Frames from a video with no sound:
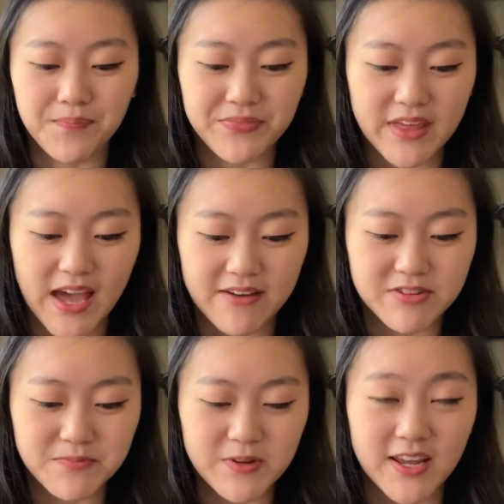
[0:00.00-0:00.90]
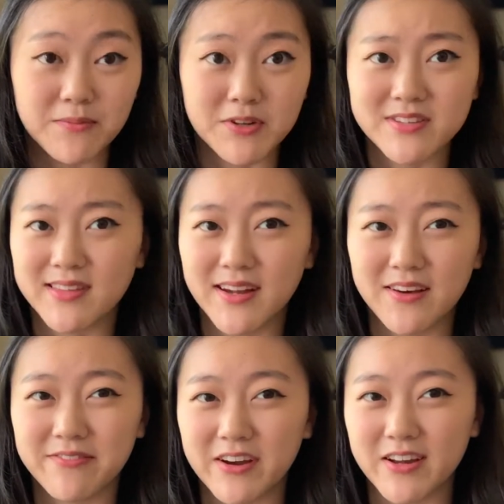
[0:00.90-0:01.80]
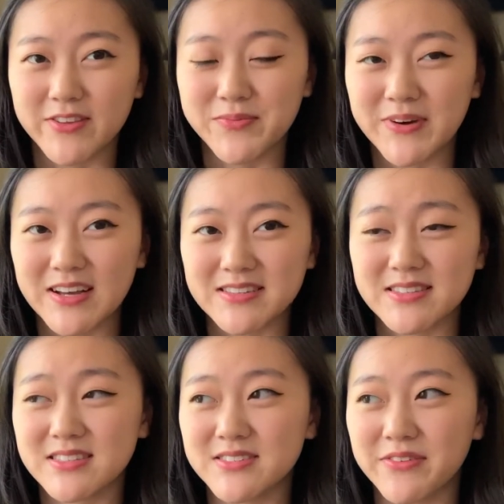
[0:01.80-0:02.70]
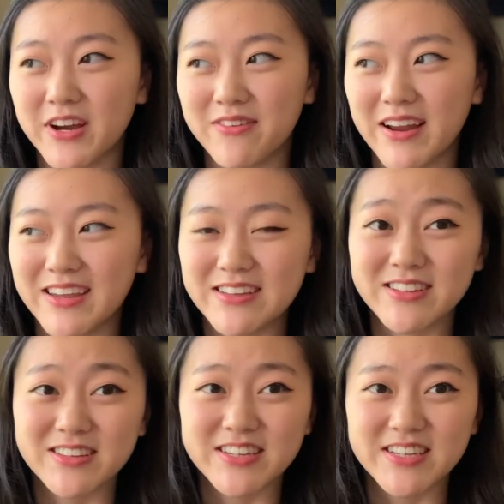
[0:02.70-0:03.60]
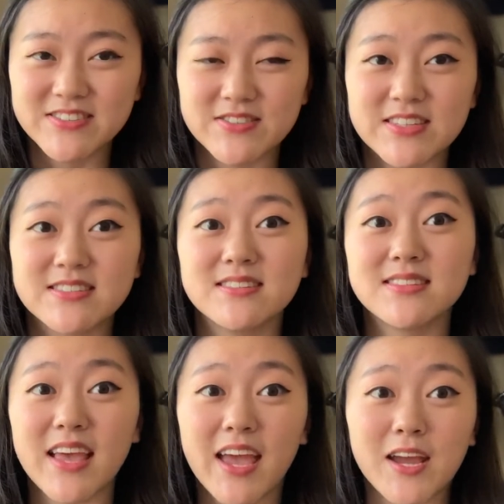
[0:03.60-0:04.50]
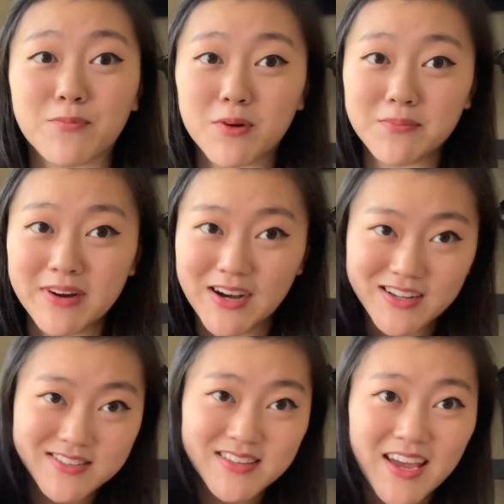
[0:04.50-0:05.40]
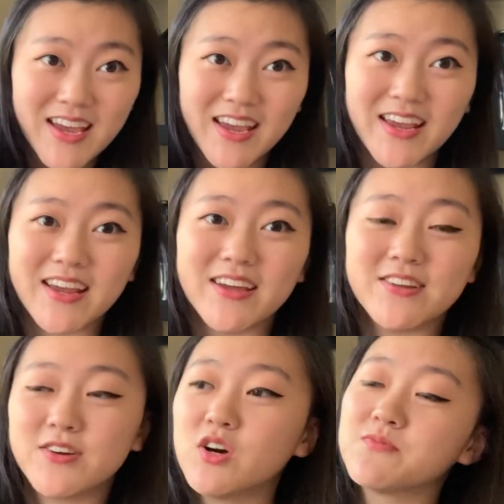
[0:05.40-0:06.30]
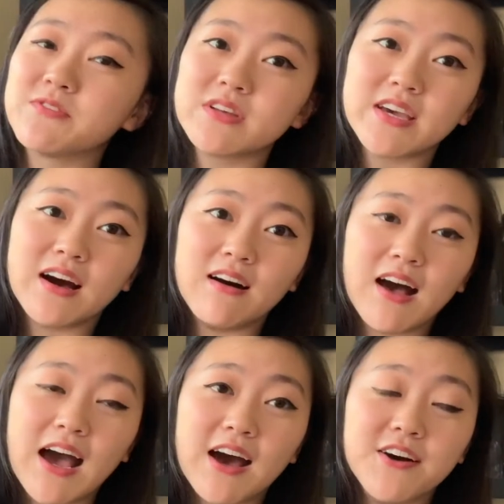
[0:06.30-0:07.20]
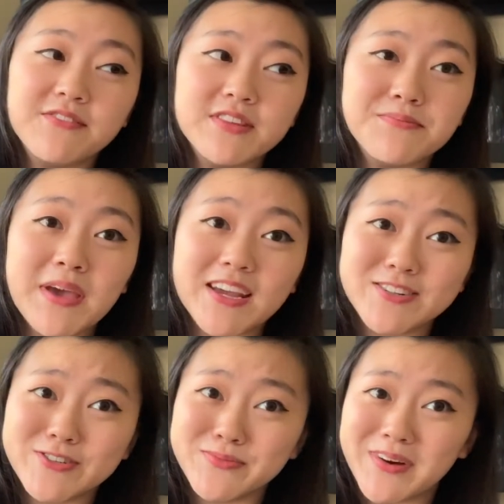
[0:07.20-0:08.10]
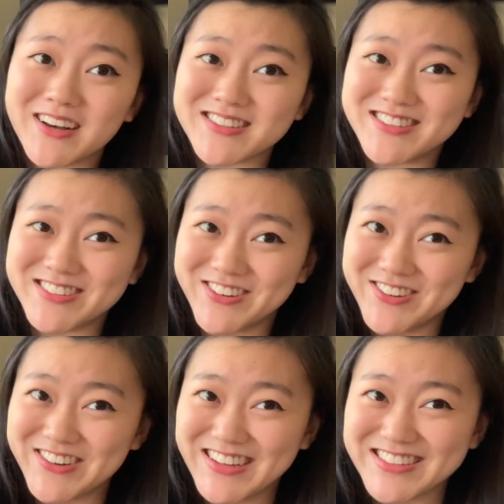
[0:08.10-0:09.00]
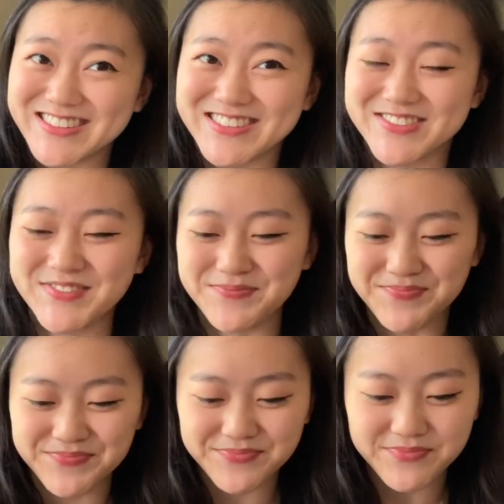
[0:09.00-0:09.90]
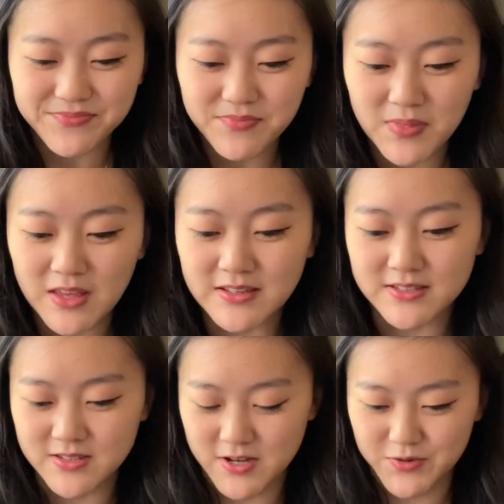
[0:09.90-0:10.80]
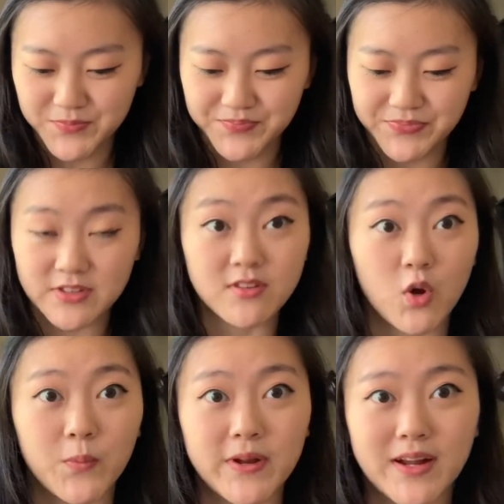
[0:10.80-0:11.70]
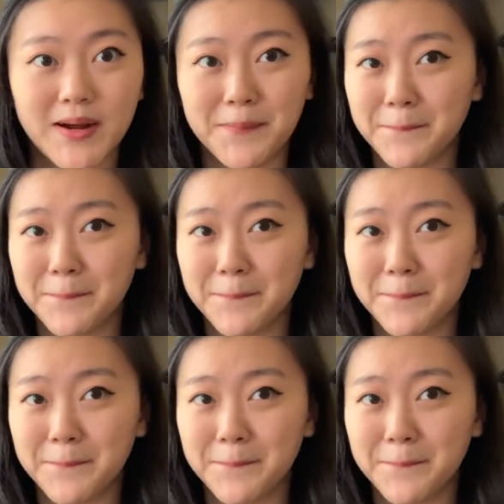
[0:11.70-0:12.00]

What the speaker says: they haven't been able to send out Fairyloot boxes very regularly, so this is the April box, and hopefully I'll have the May and June box to show you guys soon. So let's open it up.